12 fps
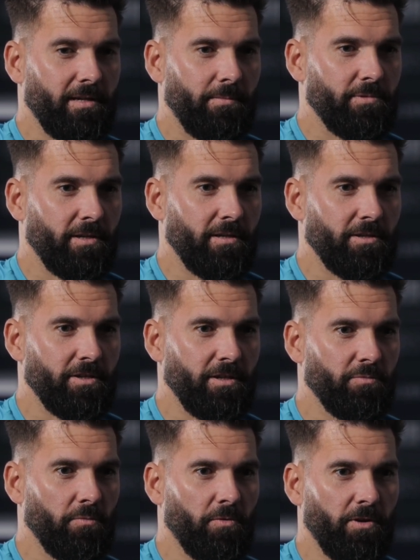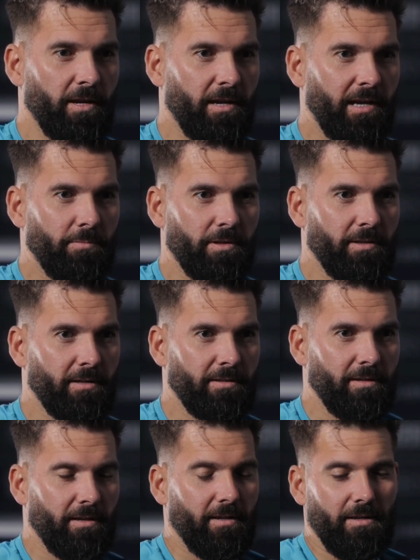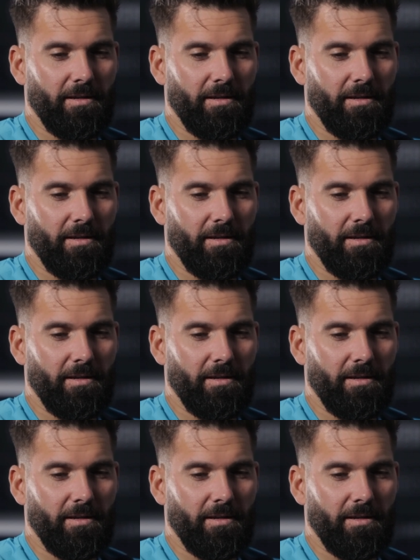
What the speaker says: kept a clean sheet, we won the game, and